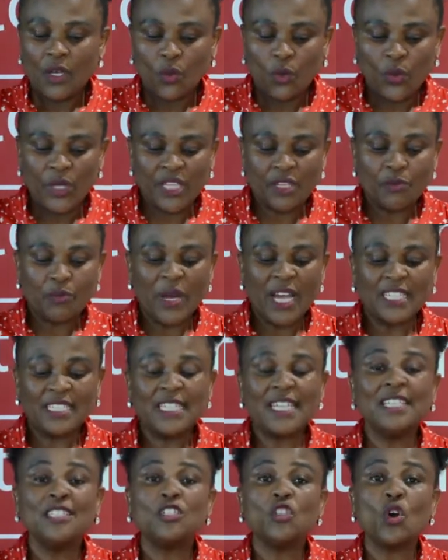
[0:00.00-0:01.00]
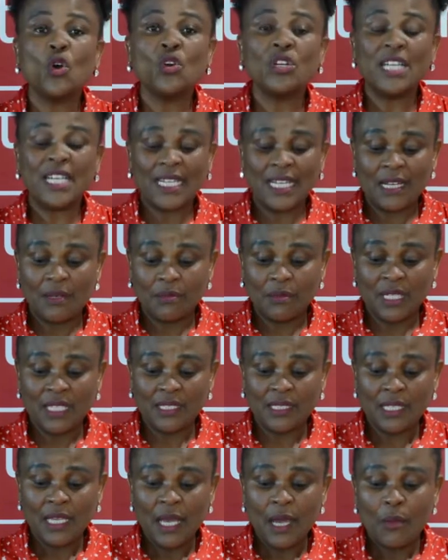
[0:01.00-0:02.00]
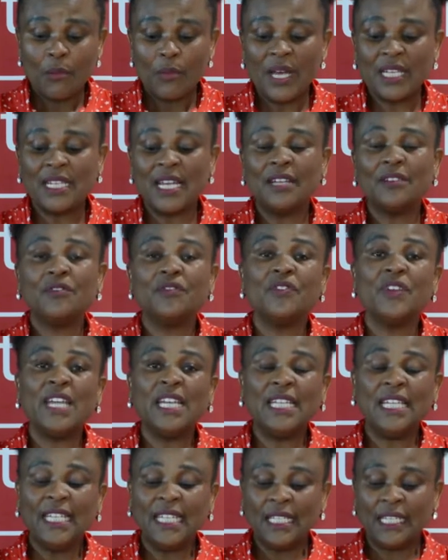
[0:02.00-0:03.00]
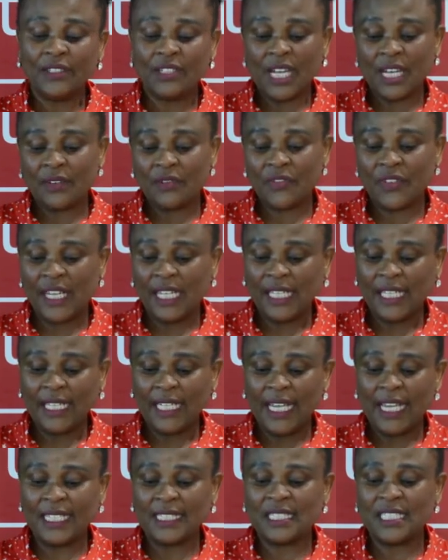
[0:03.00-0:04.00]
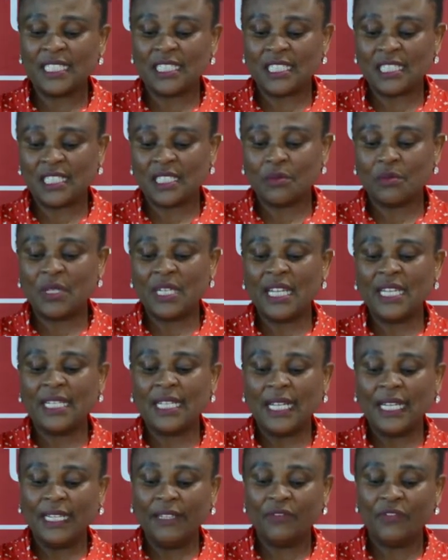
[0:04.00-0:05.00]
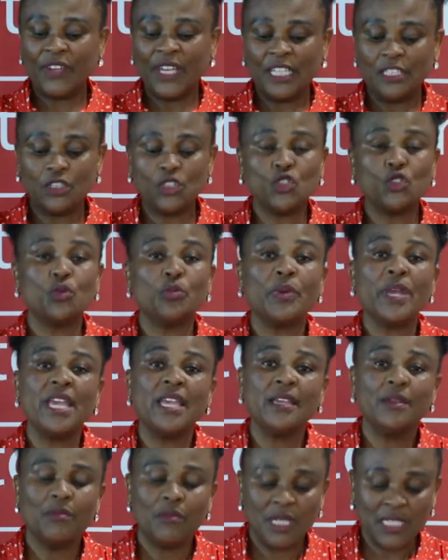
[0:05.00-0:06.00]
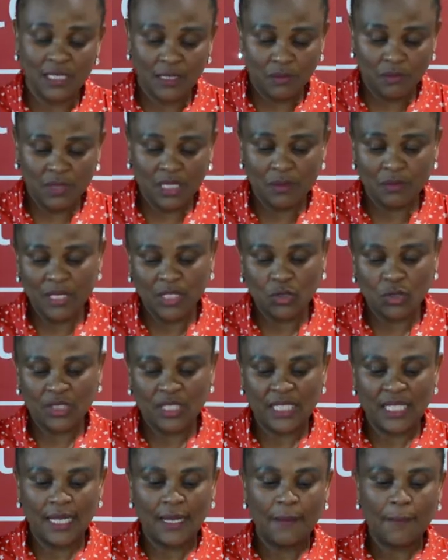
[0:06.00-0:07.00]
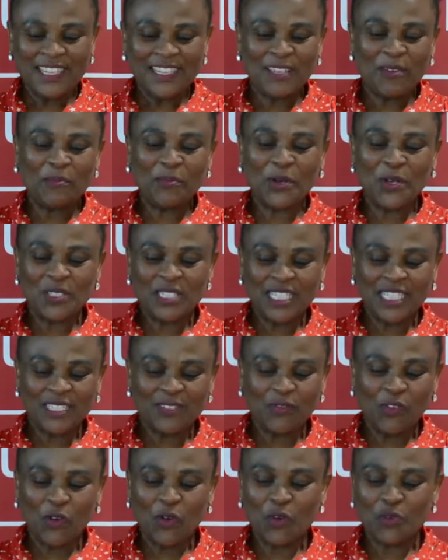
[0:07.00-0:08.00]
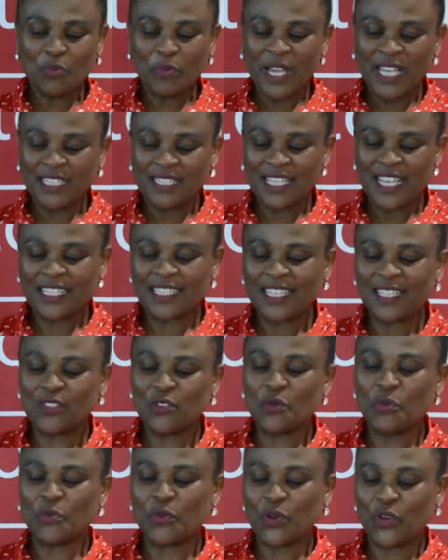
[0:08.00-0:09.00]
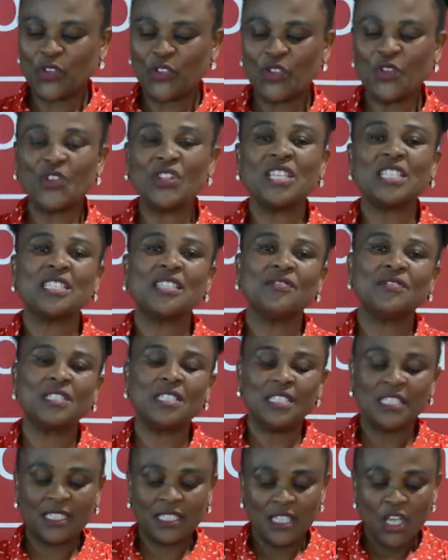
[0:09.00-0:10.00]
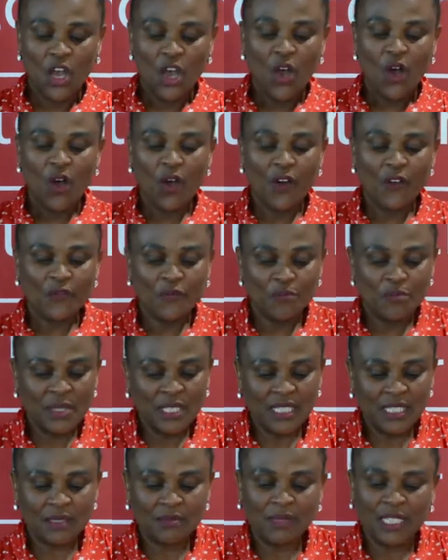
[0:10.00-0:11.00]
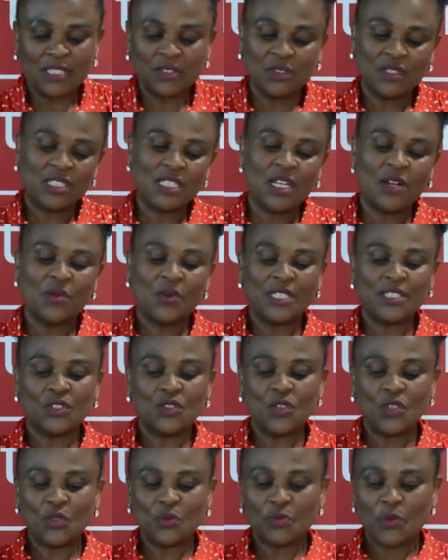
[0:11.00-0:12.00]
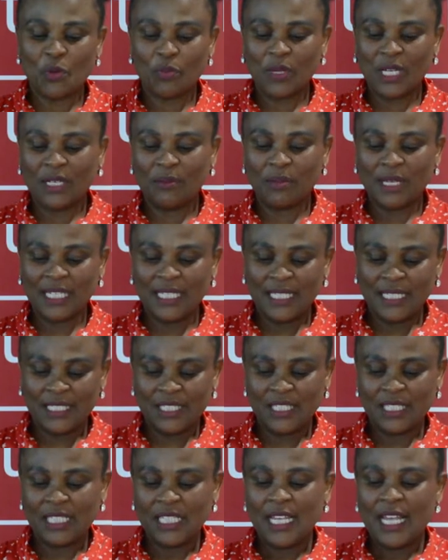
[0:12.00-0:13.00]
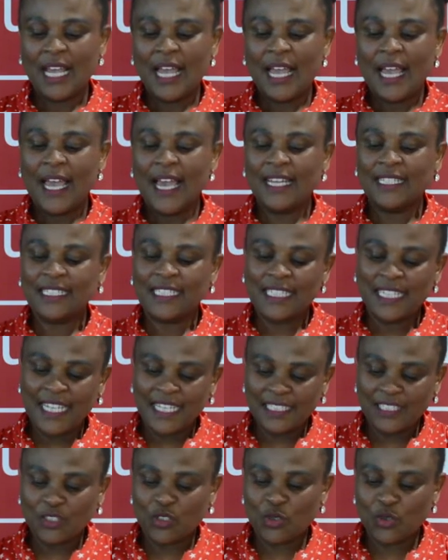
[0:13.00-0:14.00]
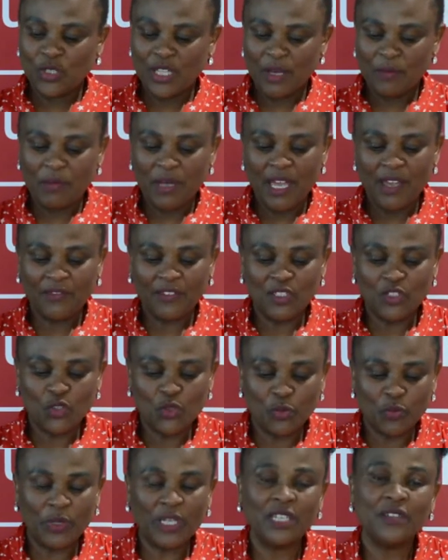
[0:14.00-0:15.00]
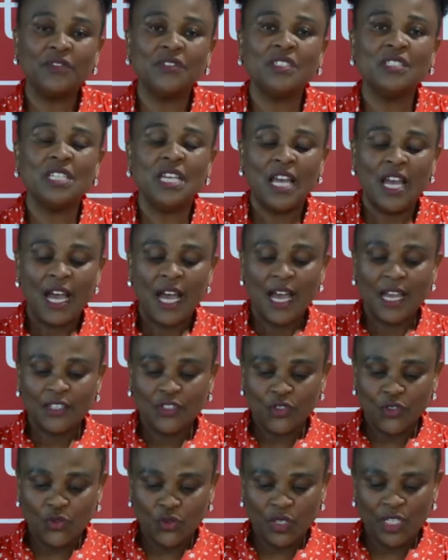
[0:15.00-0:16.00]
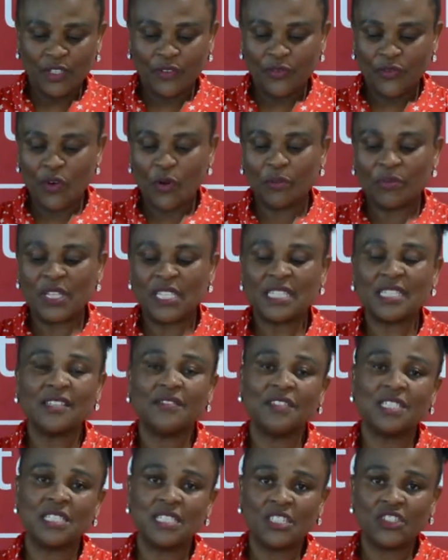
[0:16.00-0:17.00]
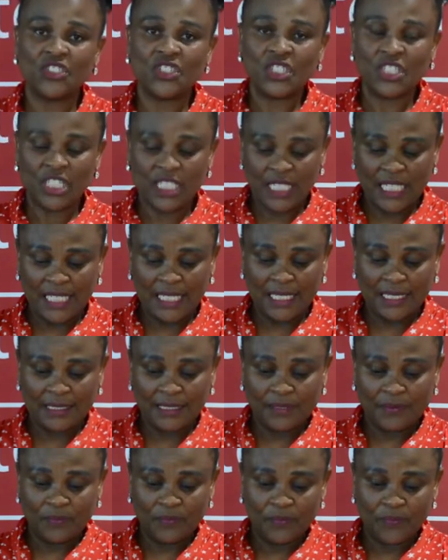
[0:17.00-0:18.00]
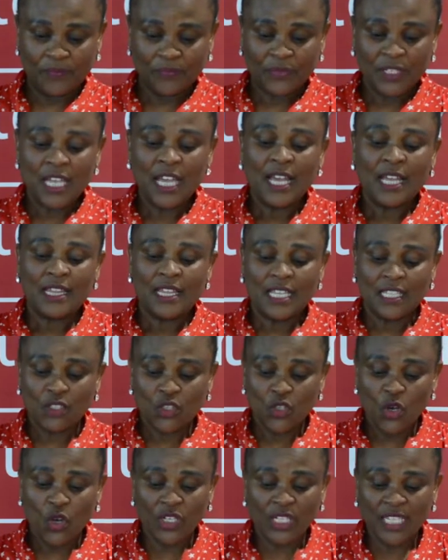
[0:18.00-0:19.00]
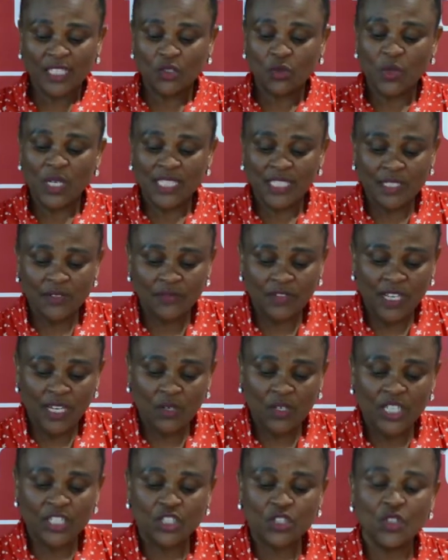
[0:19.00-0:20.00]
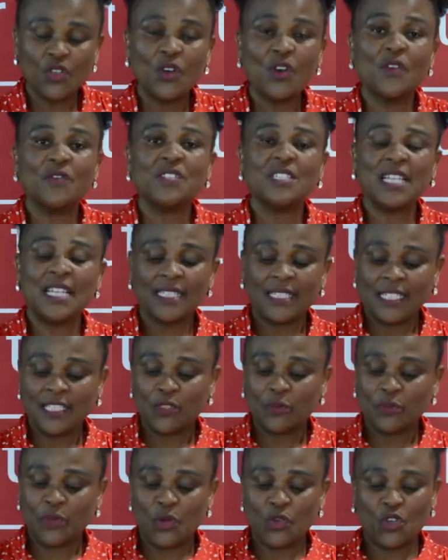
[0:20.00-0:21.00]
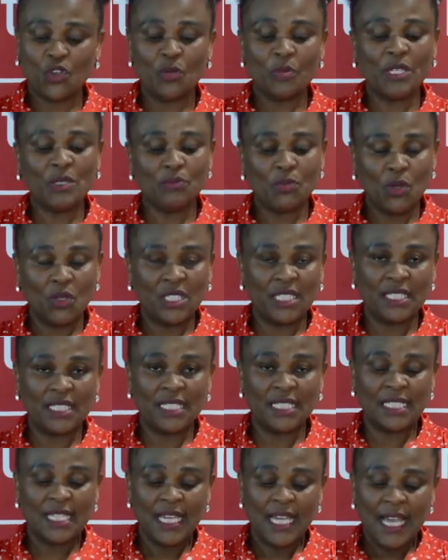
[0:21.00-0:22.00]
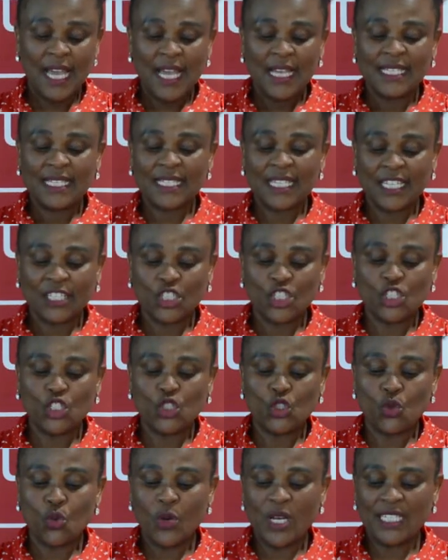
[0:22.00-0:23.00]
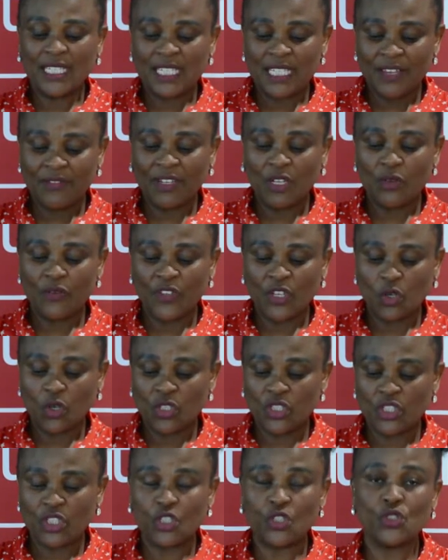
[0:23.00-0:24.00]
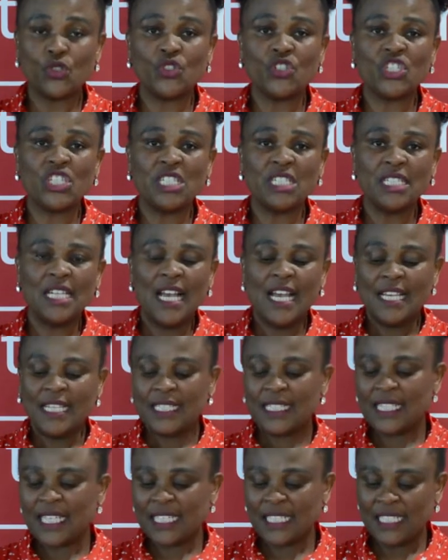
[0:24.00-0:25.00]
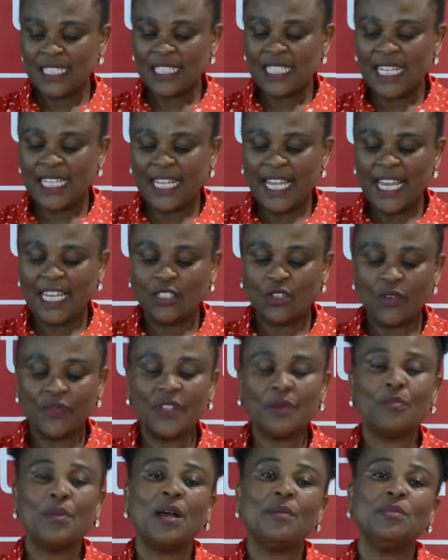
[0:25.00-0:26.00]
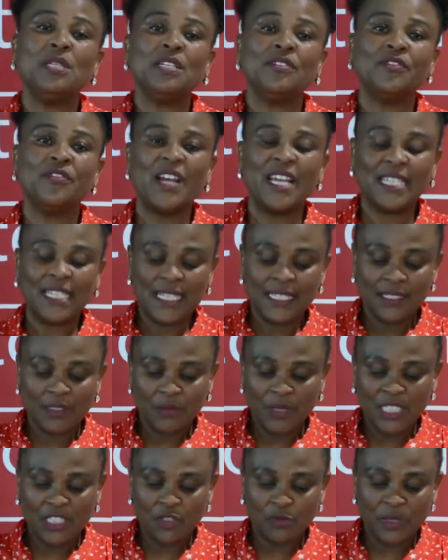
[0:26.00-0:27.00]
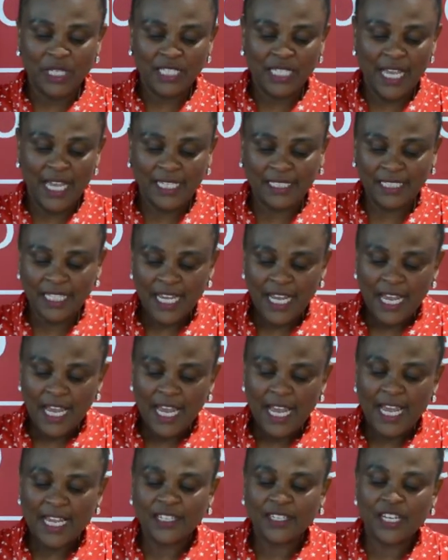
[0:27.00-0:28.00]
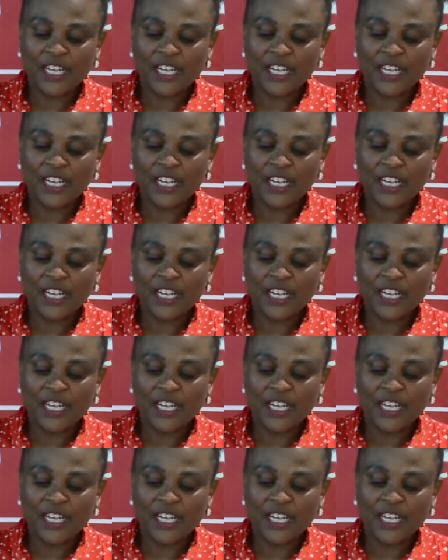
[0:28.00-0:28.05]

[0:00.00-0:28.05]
with purchase order numbers, but unfairly and discriminately failed to pay Ms. Madonsela. The process followed by SASSA to procure the services of Ms. Madonsela was not properly managed, and it led to them having to benefit unduly from the services she rendered. This conduct was in violation of SASSA's procurement policy, Section 217 of the Constitution, Section 38 of the Public Finance Management Act, and